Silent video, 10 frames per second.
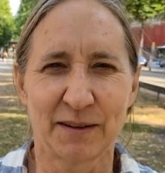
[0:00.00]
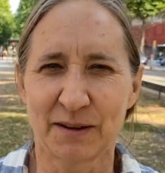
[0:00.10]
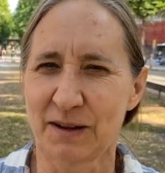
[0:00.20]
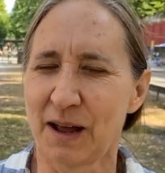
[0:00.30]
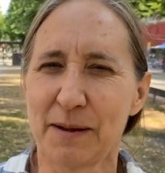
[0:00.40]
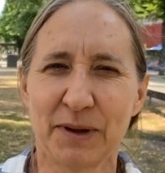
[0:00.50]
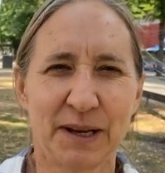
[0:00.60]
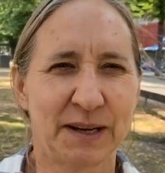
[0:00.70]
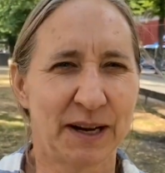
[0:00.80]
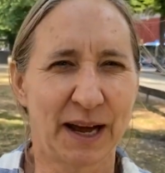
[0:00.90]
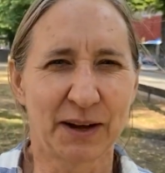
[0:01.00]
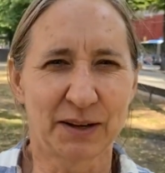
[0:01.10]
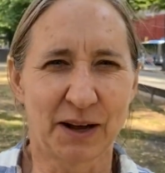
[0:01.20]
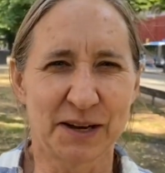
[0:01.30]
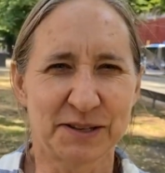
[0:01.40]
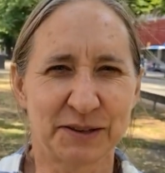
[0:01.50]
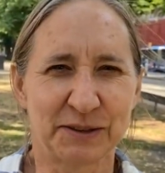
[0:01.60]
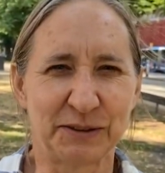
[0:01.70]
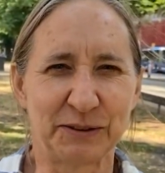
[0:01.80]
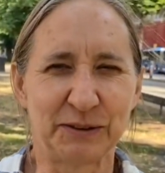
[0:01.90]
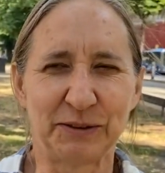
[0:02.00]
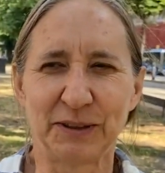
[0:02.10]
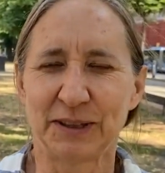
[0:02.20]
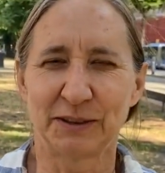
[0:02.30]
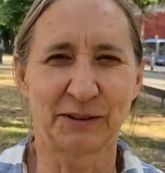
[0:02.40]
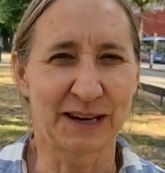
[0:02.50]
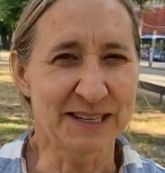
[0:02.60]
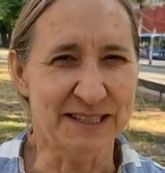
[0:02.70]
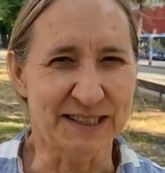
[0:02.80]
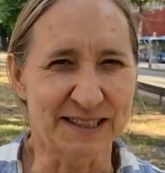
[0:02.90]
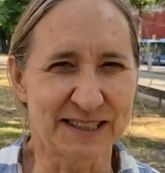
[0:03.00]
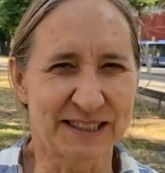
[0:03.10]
climate and ecological crisis.